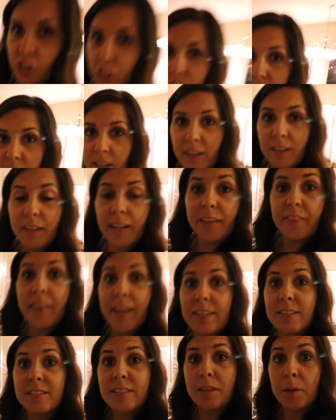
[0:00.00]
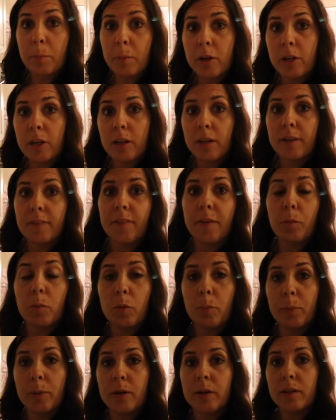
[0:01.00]
Just gonna let that simmer, and then
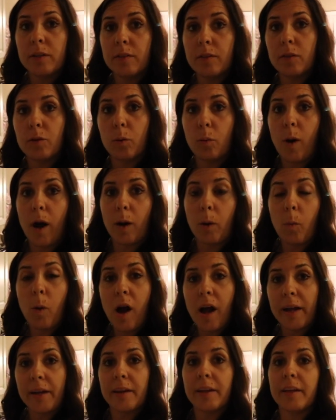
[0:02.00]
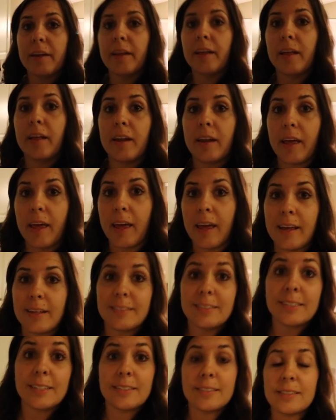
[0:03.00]
we'll put the white wine in it
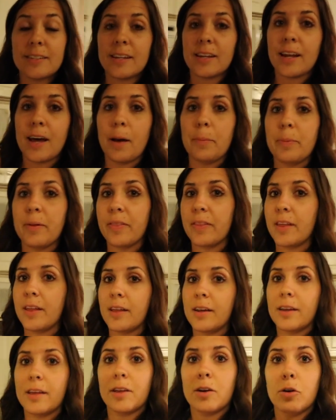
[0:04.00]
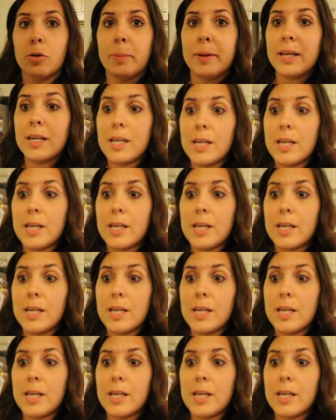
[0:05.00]
and season it up, and then it'll be